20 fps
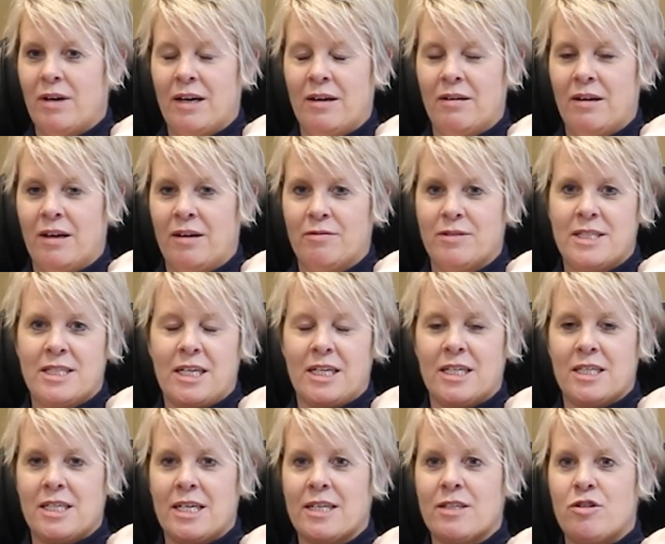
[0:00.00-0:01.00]
was
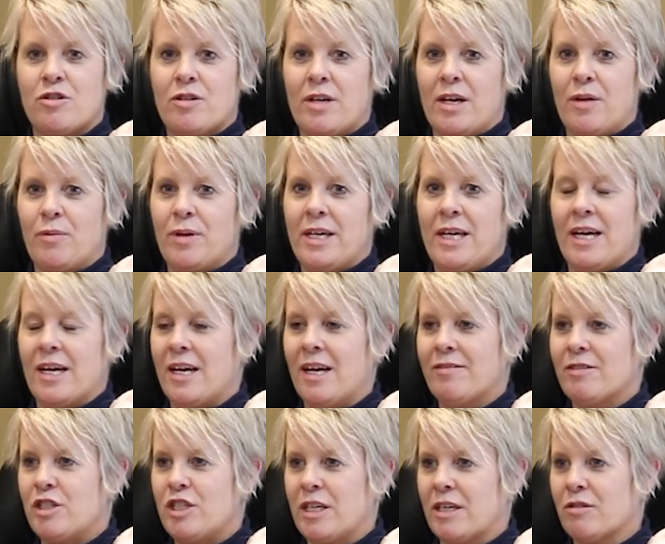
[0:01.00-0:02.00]
saying yesterday, we can't have
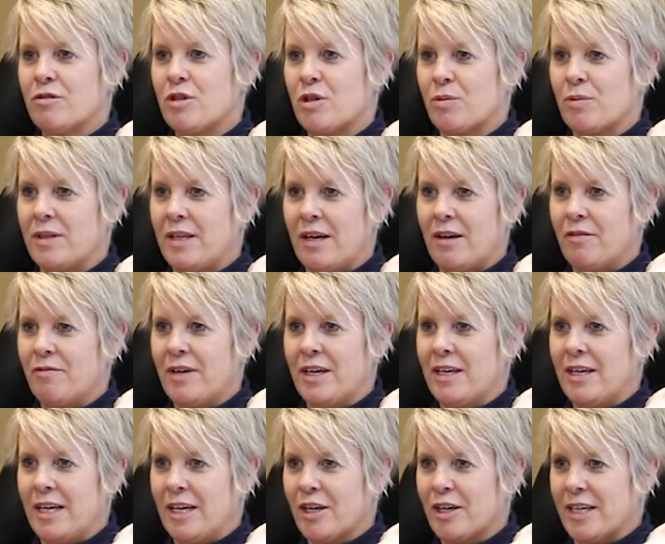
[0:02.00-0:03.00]
a shelter without a
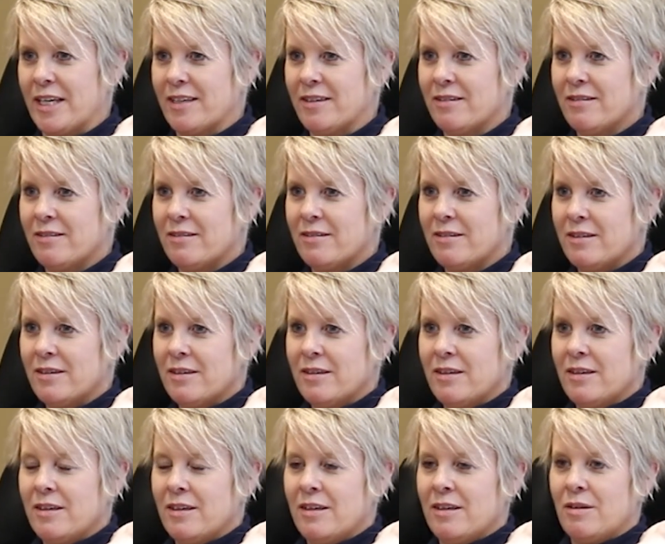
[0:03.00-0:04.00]
veterinarian.
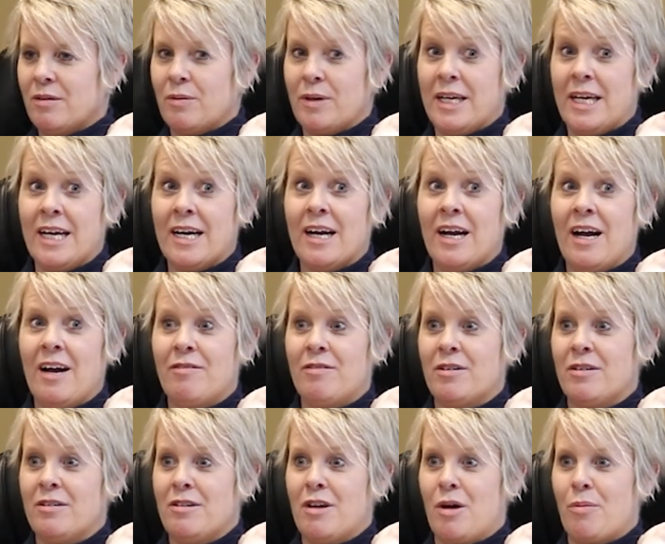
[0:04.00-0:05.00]
We can't have
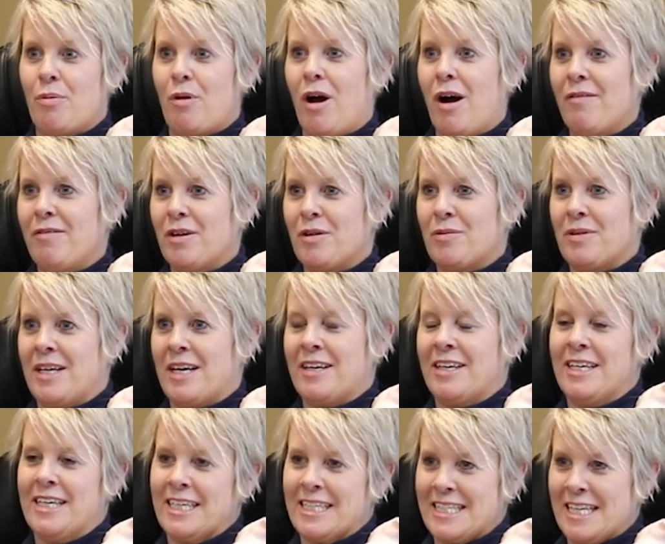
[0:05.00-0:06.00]
a nonprofit without
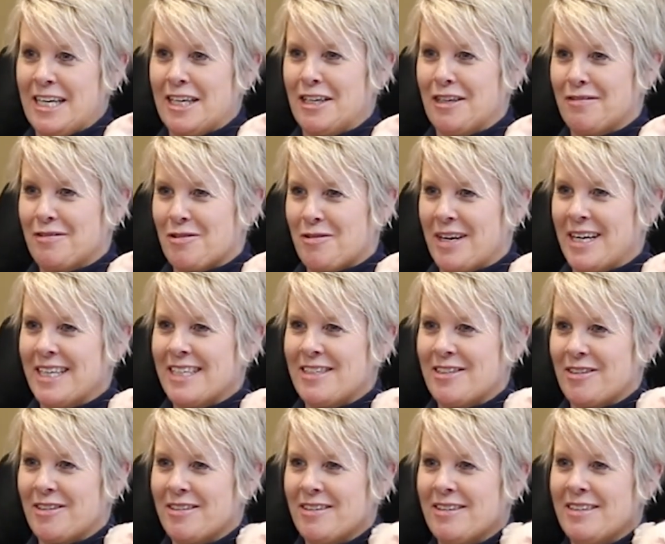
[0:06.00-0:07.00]
an executive
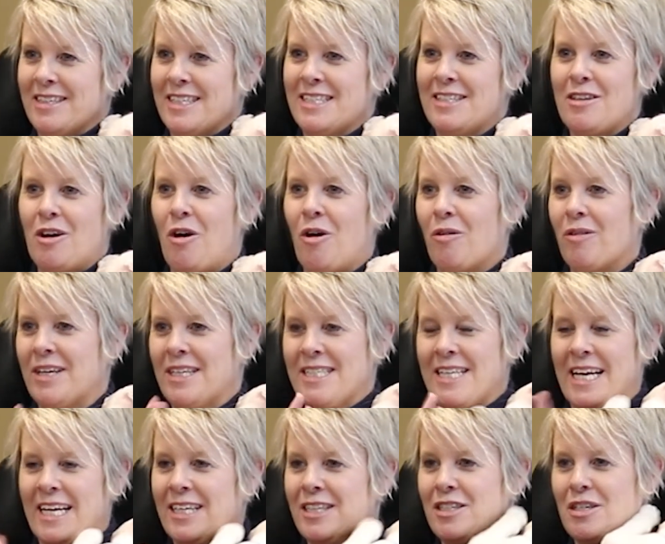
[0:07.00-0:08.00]
director. It's all in
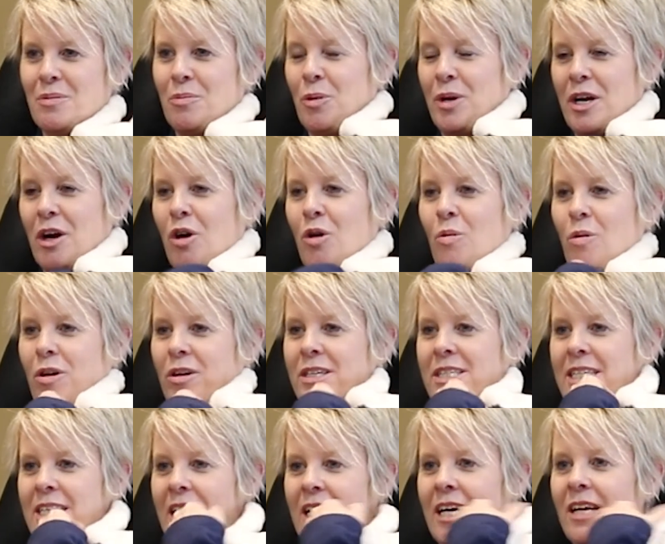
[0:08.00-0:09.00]
tandem. We all work
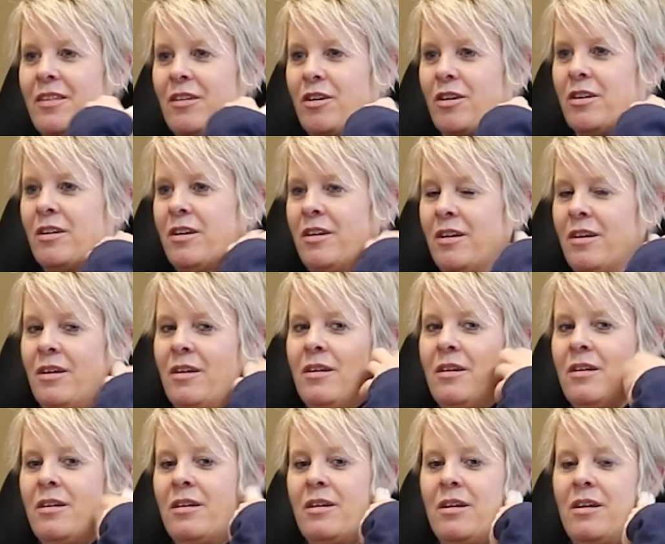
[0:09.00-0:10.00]
together.
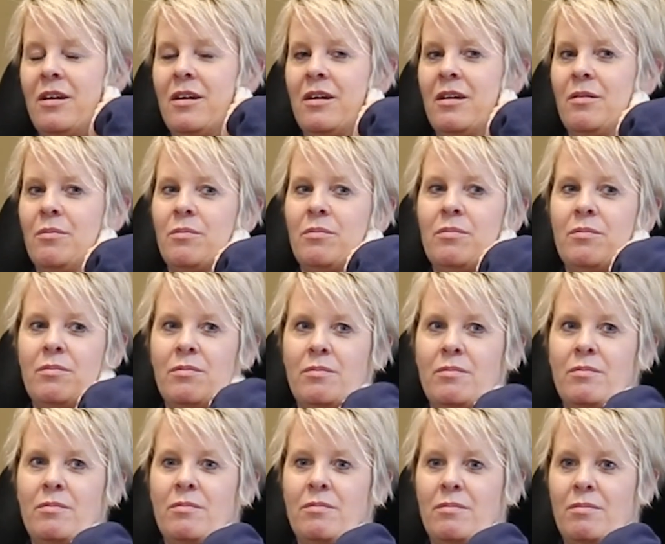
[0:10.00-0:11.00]

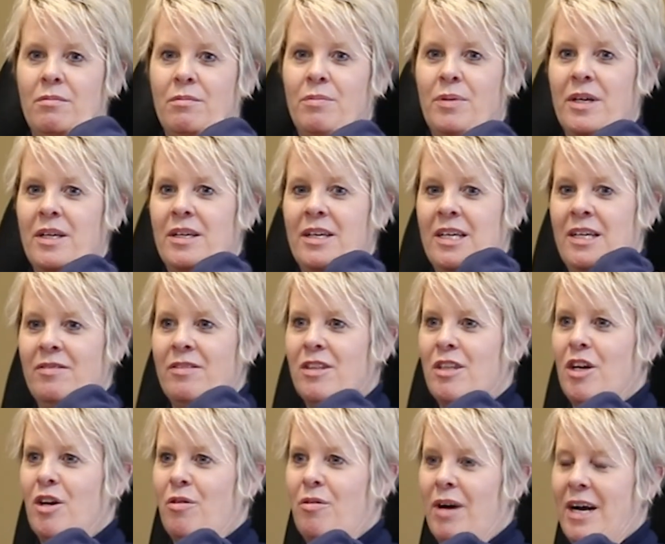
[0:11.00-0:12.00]
But even
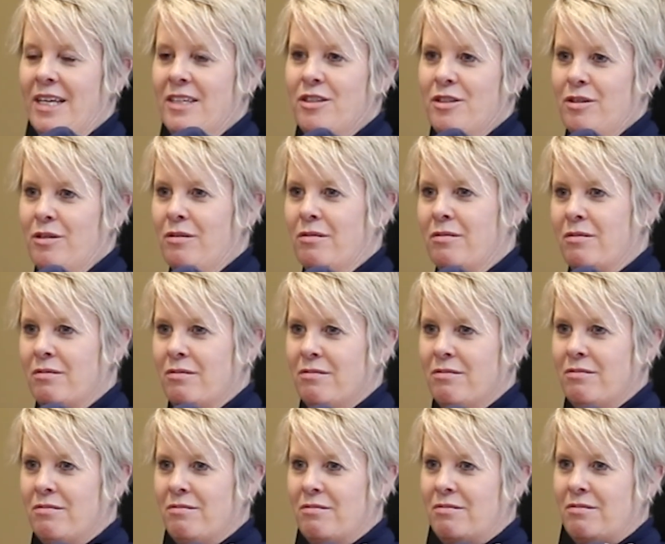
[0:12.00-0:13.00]
though I do
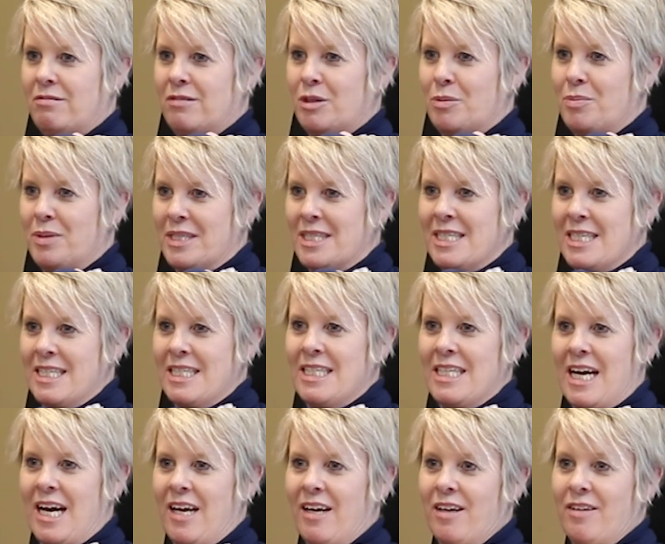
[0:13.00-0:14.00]
the business
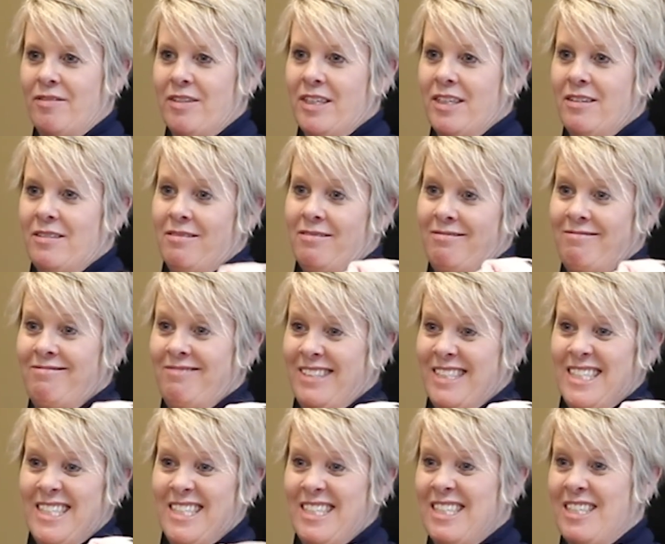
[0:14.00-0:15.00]
side of it,
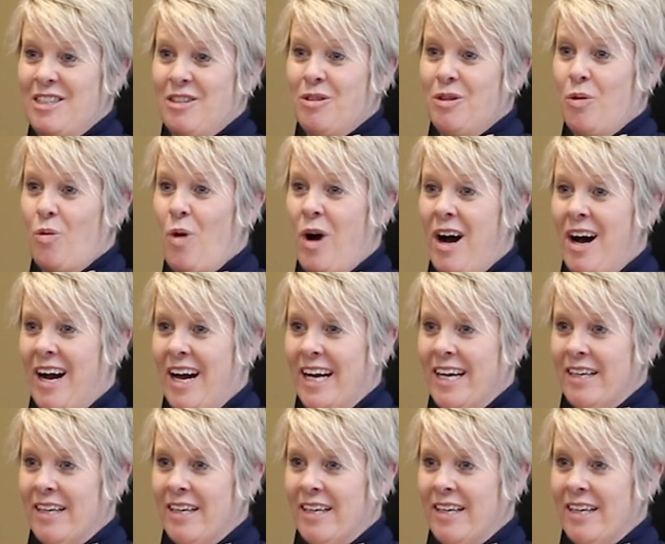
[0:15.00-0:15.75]
this is still the why.